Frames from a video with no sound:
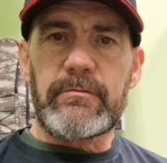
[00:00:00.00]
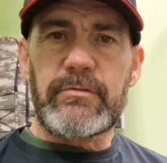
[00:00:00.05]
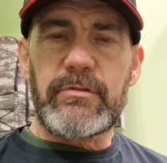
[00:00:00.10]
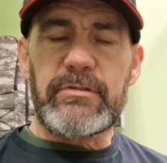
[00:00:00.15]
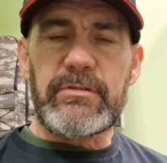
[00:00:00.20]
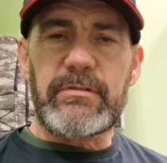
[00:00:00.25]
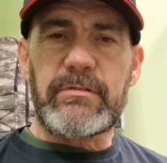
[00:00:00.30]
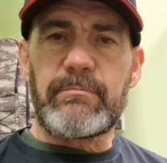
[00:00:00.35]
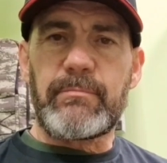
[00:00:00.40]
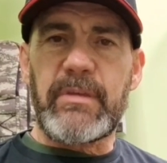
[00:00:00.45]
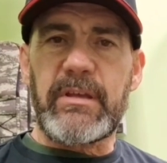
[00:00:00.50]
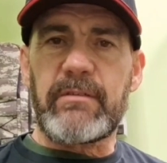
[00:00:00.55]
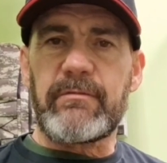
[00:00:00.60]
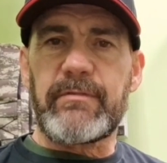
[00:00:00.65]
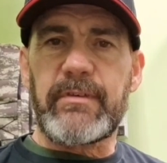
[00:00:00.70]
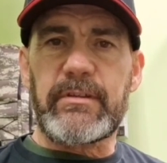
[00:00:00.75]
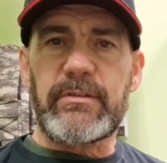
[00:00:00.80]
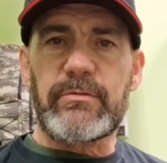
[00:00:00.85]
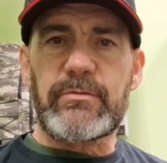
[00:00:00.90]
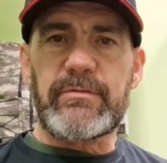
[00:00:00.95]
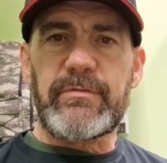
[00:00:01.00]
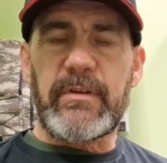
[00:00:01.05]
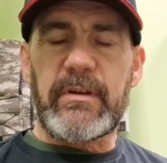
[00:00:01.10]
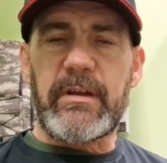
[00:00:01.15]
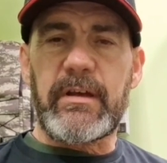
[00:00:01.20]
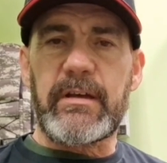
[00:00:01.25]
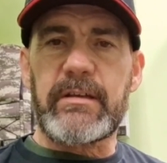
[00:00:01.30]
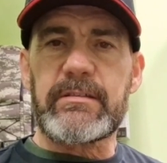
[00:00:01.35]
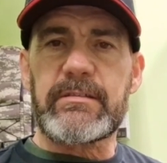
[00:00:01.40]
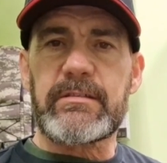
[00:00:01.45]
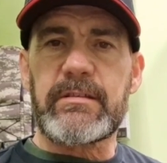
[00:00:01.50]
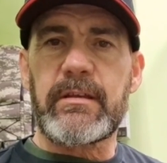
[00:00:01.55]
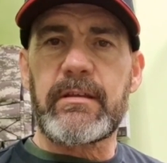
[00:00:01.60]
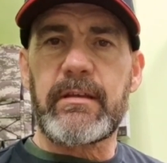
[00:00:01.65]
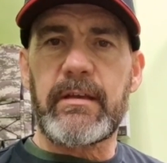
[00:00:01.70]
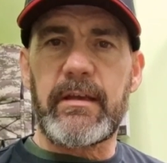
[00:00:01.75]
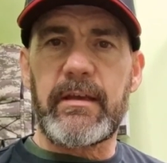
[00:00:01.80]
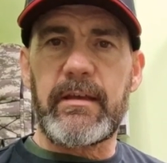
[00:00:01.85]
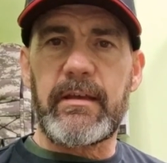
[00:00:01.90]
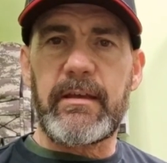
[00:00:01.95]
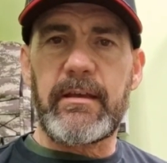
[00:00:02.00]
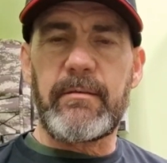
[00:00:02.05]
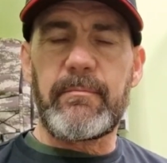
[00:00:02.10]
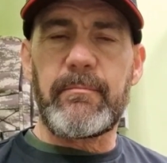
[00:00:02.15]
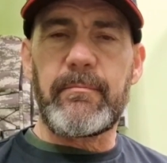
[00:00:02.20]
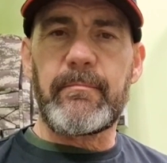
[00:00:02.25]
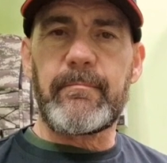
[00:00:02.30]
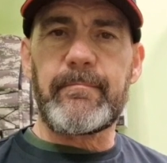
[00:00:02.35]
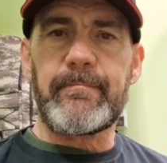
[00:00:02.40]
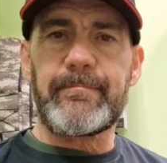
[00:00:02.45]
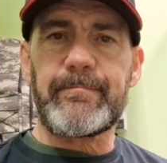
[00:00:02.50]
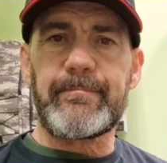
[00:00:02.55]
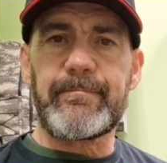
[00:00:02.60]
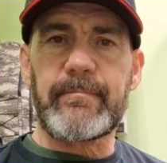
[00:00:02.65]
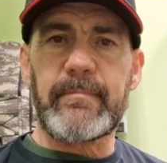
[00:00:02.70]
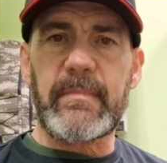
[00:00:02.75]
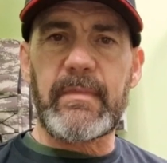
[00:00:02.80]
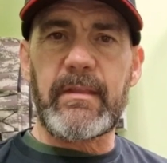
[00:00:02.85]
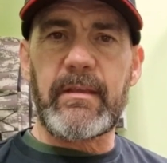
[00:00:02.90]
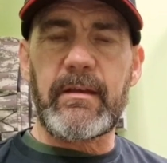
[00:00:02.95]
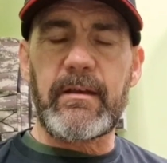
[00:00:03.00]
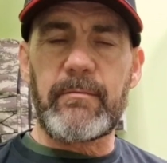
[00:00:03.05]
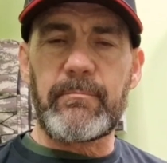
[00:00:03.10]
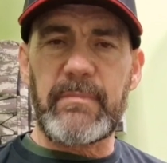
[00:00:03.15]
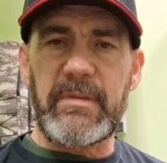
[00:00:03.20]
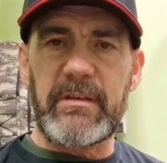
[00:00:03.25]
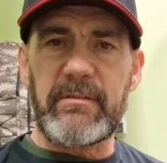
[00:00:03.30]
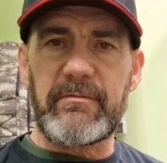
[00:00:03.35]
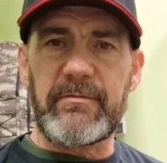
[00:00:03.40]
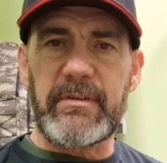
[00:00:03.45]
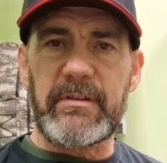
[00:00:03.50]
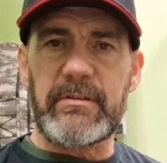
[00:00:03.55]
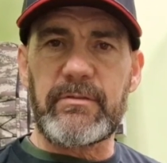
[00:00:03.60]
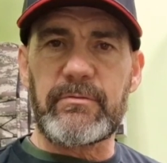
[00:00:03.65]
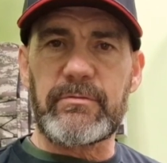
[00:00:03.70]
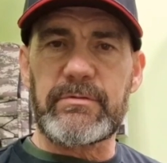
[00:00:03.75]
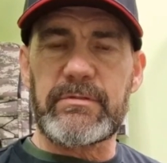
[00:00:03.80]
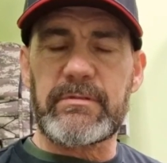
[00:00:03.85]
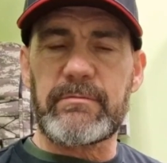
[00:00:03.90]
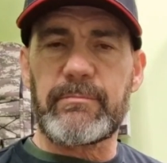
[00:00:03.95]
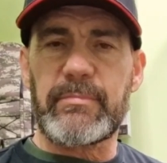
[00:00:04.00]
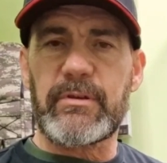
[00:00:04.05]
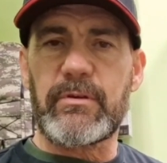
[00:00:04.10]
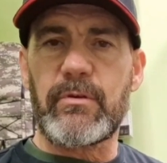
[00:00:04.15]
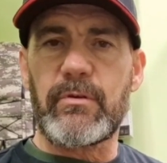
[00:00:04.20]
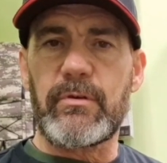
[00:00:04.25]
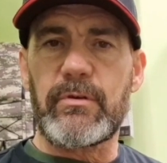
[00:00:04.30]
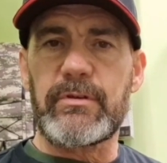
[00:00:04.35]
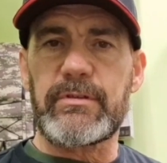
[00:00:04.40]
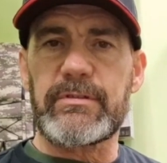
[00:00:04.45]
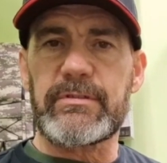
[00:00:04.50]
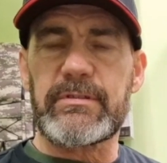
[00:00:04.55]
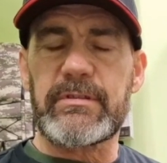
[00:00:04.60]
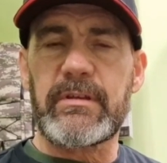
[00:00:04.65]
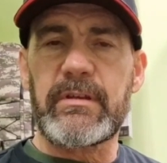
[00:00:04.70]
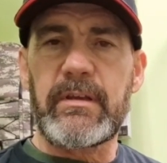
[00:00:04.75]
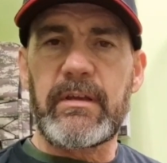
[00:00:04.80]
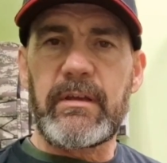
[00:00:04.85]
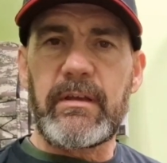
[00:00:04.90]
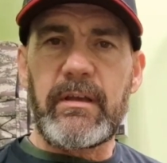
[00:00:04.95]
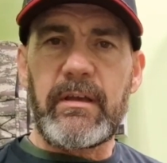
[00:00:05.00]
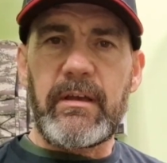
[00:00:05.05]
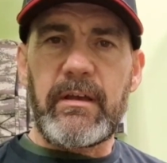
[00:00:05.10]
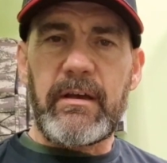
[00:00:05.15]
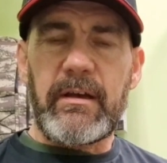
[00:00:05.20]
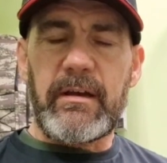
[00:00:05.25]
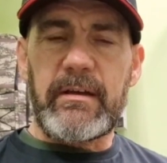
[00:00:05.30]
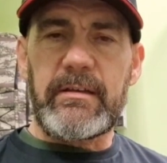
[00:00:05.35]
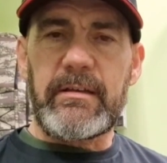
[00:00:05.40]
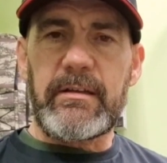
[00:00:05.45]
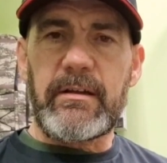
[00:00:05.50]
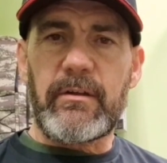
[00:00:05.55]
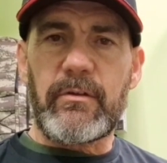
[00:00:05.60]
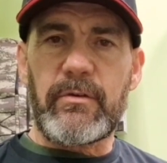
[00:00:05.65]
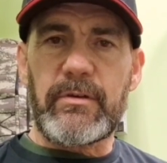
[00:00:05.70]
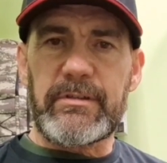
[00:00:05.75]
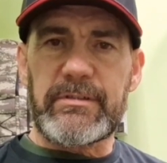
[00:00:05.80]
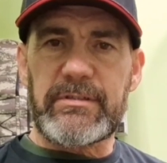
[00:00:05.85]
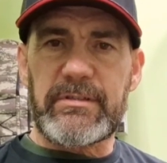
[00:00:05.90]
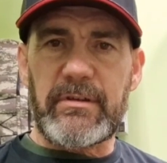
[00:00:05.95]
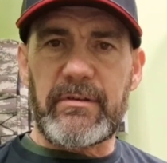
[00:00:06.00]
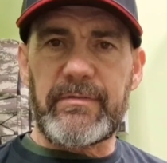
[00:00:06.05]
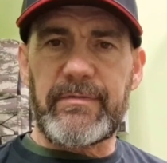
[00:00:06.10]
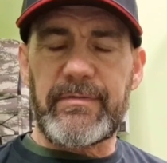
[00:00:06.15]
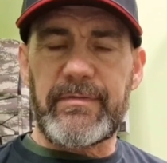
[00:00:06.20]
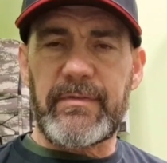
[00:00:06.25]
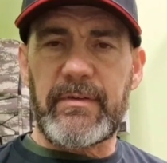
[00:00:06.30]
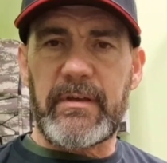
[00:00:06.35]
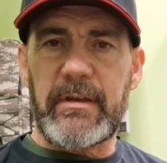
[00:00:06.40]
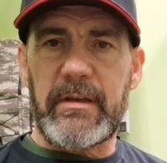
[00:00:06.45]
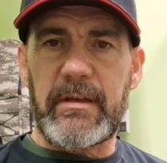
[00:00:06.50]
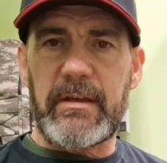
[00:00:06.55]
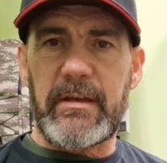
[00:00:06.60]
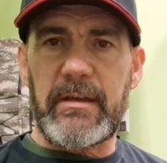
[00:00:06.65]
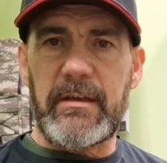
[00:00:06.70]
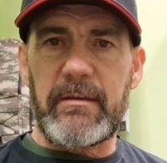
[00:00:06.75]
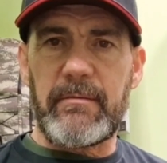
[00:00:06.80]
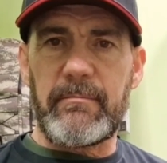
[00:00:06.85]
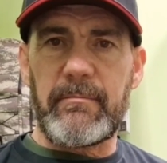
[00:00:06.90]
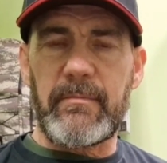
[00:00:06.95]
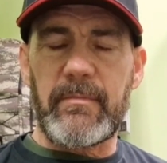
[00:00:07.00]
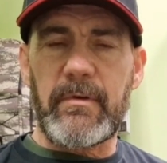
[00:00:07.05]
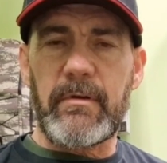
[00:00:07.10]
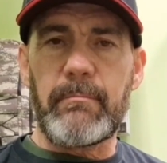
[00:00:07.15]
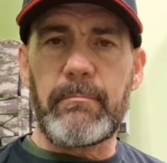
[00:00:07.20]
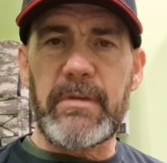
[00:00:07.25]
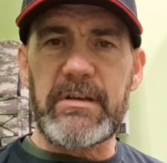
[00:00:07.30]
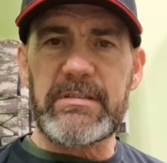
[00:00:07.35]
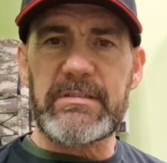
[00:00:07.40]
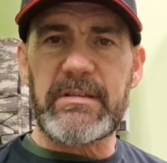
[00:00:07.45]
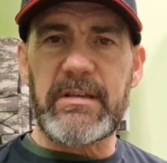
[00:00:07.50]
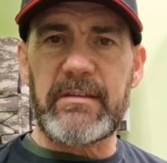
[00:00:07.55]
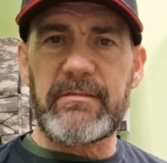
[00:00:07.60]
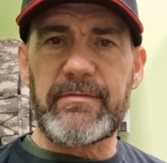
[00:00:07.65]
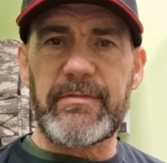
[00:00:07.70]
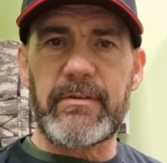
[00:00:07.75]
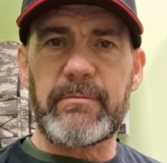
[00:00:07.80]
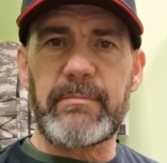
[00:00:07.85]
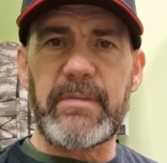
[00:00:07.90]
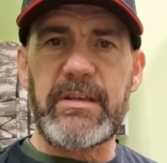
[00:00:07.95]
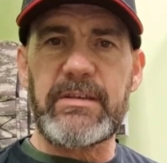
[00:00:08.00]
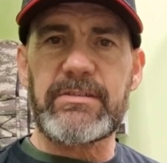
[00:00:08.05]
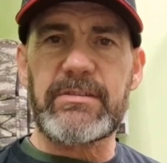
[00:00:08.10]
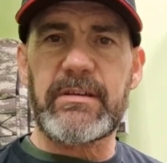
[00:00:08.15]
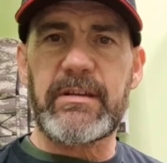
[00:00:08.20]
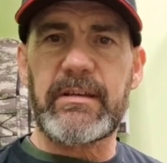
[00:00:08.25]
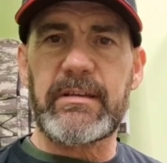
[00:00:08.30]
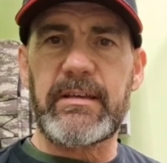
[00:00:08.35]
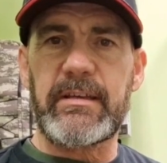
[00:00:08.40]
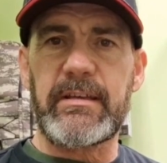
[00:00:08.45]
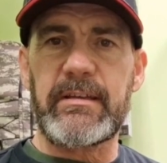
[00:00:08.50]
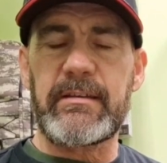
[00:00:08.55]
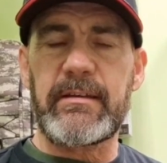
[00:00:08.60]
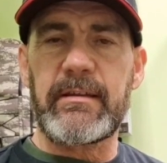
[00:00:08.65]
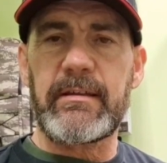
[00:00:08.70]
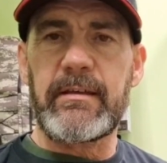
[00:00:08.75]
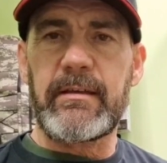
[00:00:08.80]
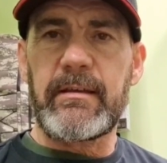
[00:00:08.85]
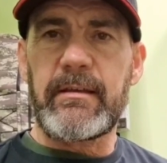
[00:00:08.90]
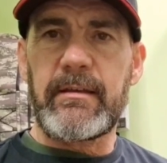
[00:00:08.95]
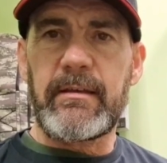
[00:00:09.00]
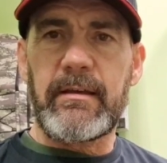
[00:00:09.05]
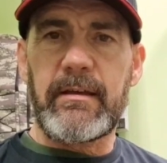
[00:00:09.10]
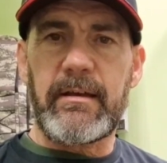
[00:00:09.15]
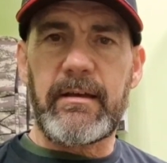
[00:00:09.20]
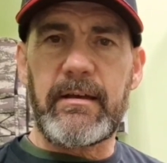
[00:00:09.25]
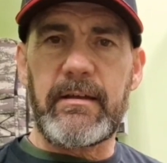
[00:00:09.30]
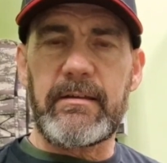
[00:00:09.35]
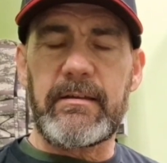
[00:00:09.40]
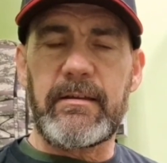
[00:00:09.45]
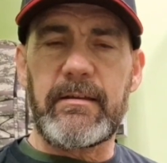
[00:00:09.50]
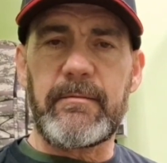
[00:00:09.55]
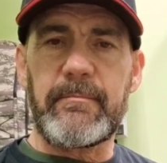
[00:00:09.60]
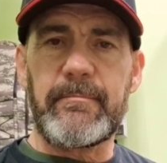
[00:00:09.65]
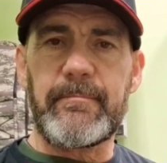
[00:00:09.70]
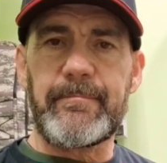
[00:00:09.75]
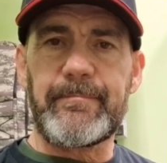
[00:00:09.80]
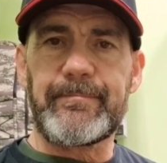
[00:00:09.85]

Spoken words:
just making videos for hits. I'm making videos because I hear a lot of stuff, misinformation again, and